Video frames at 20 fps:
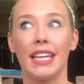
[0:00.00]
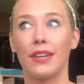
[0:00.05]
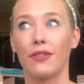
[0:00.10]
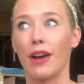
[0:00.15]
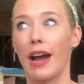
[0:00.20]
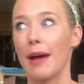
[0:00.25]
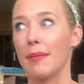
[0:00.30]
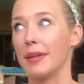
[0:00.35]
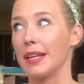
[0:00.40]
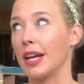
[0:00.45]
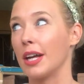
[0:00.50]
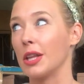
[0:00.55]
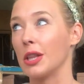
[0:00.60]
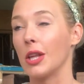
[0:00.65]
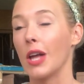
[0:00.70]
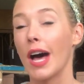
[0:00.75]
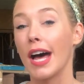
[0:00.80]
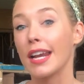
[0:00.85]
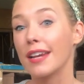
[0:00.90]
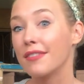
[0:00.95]
grabbing a
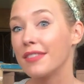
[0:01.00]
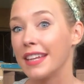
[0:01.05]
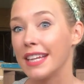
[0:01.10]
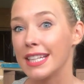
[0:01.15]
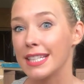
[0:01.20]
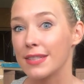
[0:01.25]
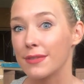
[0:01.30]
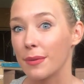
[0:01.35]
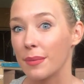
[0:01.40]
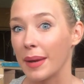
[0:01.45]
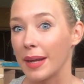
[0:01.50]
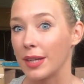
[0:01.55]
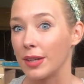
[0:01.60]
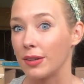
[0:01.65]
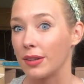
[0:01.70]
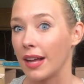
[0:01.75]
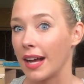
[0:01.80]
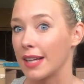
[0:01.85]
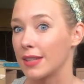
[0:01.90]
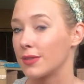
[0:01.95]
lot of things for my new
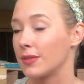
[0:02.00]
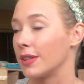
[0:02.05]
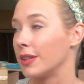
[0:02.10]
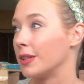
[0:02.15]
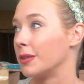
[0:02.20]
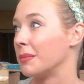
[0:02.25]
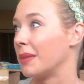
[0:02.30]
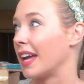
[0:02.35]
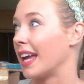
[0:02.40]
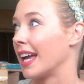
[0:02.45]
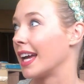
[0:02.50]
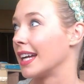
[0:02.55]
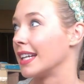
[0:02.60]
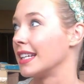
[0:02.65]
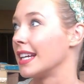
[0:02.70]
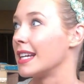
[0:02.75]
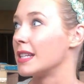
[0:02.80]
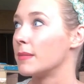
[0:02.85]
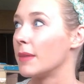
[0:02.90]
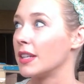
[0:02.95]
classroom,
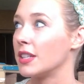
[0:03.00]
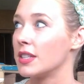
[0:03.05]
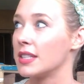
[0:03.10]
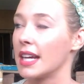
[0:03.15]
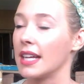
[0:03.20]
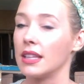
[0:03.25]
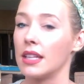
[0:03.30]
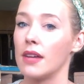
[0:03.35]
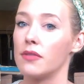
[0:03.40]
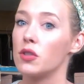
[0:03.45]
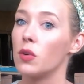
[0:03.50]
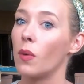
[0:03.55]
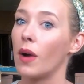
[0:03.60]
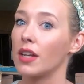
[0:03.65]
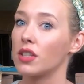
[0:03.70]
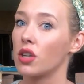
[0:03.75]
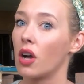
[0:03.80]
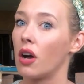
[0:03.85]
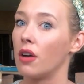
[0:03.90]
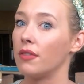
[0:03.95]
and as much as I love to
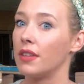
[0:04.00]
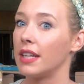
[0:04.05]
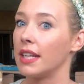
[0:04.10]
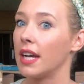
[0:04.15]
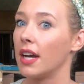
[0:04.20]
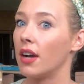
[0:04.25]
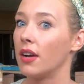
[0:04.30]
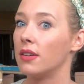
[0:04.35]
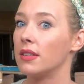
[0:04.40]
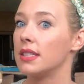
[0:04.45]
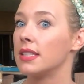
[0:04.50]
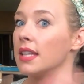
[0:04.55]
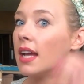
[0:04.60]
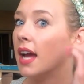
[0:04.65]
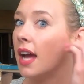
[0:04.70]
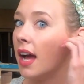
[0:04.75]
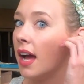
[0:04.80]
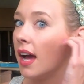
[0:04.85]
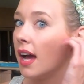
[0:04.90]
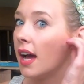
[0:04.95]
watch haul videos,
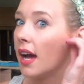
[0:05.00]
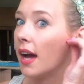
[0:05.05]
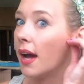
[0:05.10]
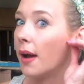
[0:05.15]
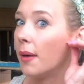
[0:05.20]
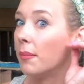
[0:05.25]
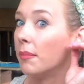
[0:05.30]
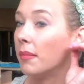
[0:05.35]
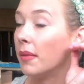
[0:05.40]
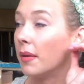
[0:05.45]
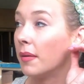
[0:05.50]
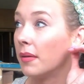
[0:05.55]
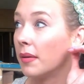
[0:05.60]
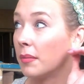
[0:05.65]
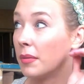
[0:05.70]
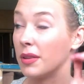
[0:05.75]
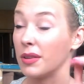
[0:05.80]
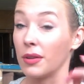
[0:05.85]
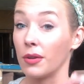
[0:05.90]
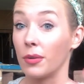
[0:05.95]

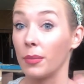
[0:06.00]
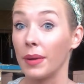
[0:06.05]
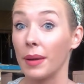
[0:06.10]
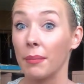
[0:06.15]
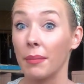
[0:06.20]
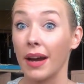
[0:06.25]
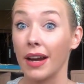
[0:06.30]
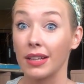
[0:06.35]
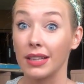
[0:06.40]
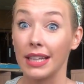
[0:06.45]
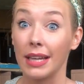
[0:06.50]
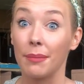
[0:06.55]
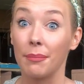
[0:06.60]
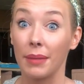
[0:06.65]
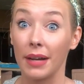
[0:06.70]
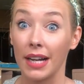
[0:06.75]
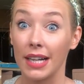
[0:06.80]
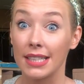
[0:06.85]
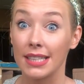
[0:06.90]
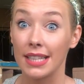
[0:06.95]
I'm a little bit mildly
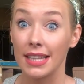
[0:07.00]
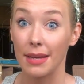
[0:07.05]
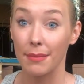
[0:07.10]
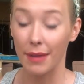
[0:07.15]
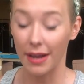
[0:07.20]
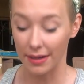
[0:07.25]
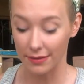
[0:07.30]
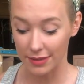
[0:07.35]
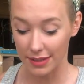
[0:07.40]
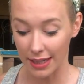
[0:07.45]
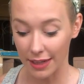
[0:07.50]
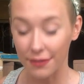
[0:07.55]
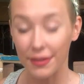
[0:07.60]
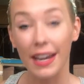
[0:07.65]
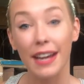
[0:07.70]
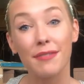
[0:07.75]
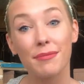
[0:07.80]
embarrassed at the amount of stuff that